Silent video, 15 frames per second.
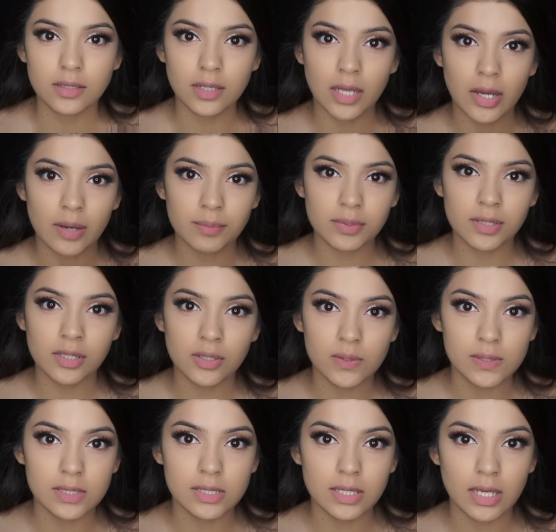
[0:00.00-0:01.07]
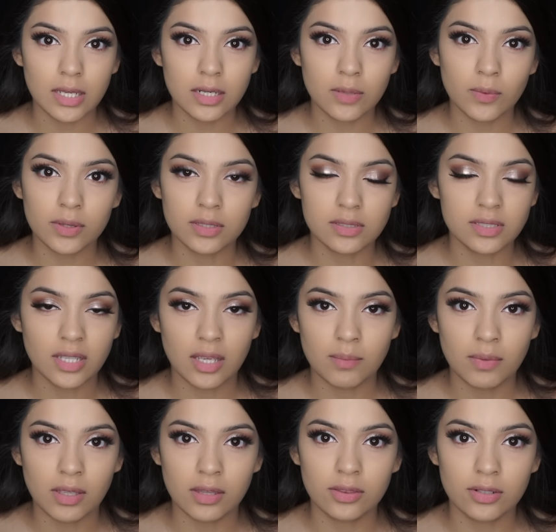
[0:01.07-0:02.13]
Now I'm going to use Sienna with the same
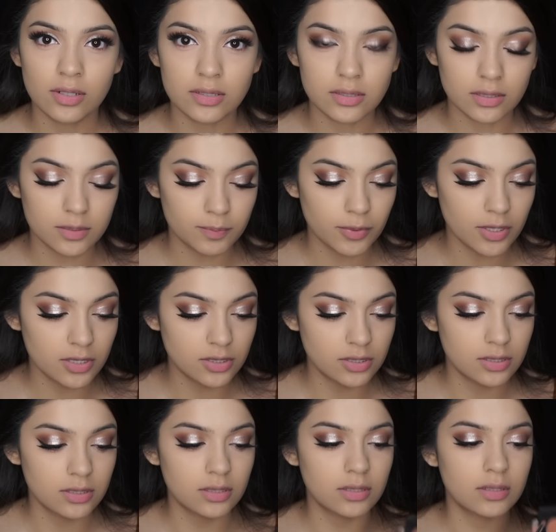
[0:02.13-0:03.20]
E36 brush.